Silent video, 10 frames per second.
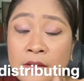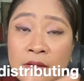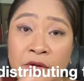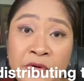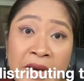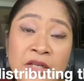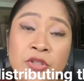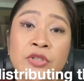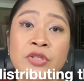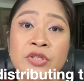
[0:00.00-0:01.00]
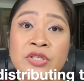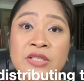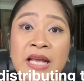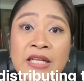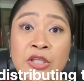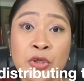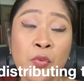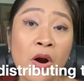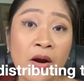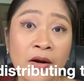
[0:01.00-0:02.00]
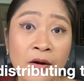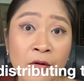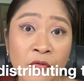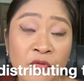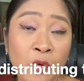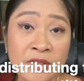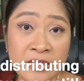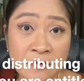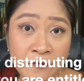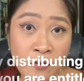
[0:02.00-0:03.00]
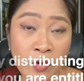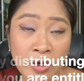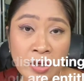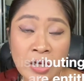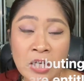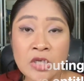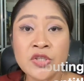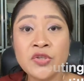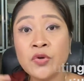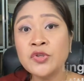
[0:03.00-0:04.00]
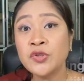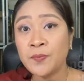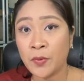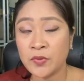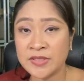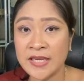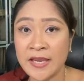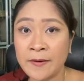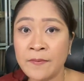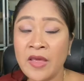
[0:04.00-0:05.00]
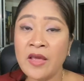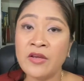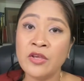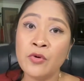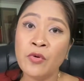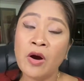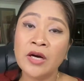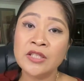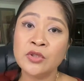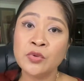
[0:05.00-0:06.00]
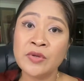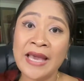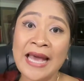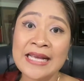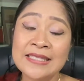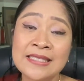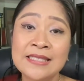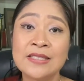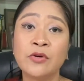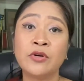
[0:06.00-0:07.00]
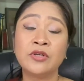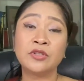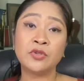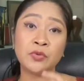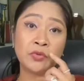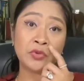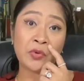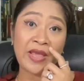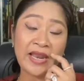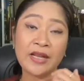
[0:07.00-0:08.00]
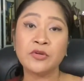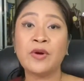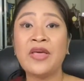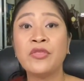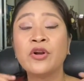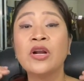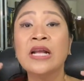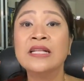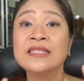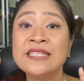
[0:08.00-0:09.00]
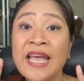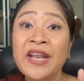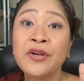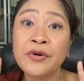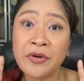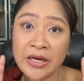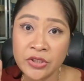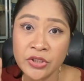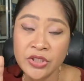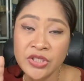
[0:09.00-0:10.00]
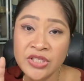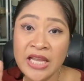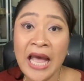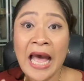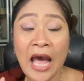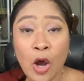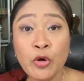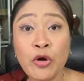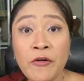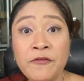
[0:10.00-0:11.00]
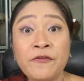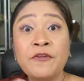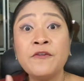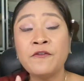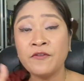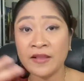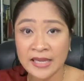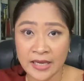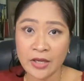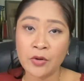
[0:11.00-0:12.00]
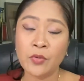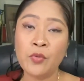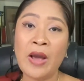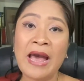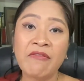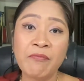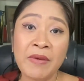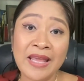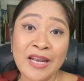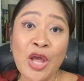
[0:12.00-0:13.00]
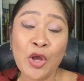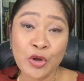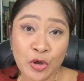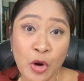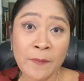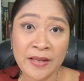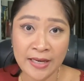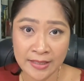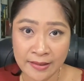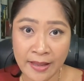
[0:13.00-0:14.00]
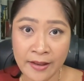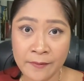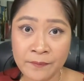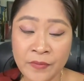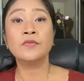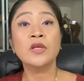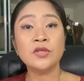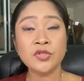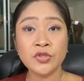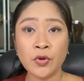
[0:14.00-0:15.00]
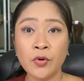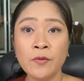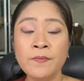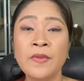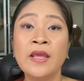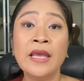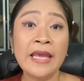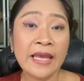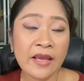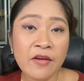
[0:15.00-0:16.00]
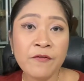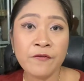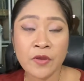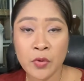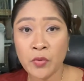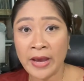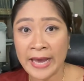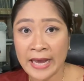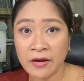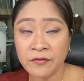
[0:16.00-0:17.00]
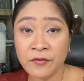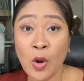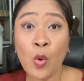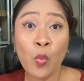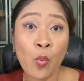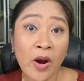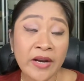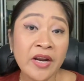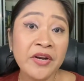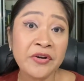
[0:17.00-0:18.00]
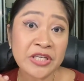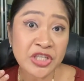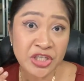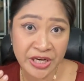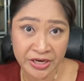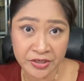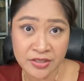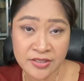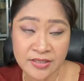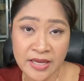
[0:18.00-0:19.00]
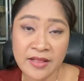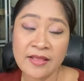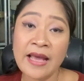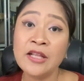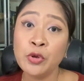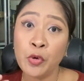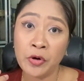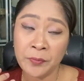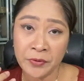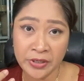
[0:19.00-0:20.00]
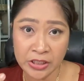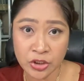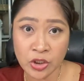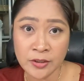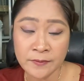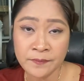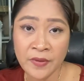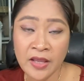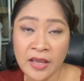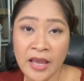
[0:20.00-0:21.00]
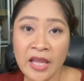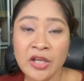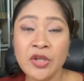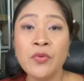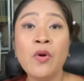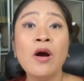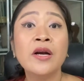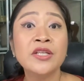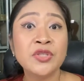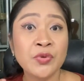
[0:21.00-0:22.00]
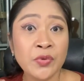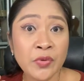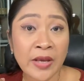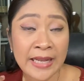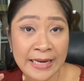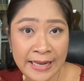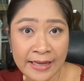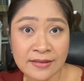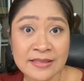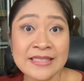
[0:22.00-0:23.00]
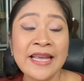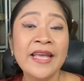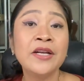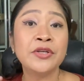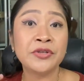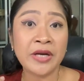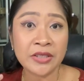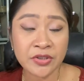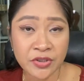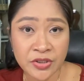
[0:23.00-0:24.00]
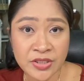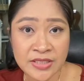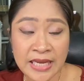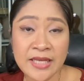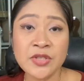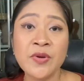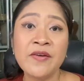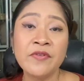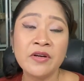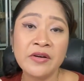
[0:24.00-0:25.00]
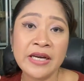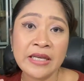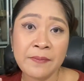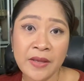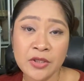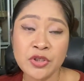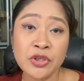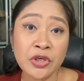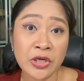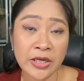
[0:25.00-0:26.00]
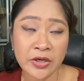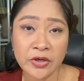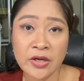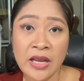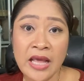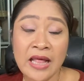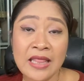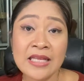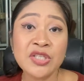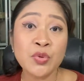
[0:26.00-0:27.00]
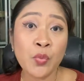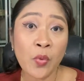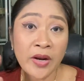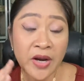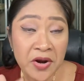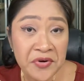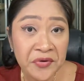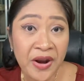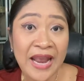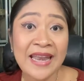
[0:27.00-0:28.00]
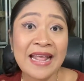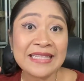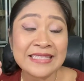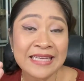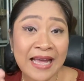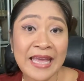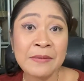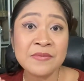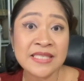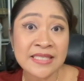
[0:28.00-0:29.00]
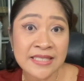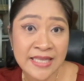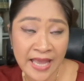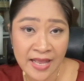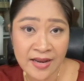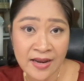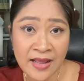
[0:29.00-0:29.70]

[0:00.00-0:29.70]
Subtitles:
directors that you are voting for. So supposing you are to cast or to elect rather 10 directors out of 15 who have been nominated. So if you have 100 shares in that corporation and you are to elect 10 directors, as we have already mentioned earlier, that's 100 times 10.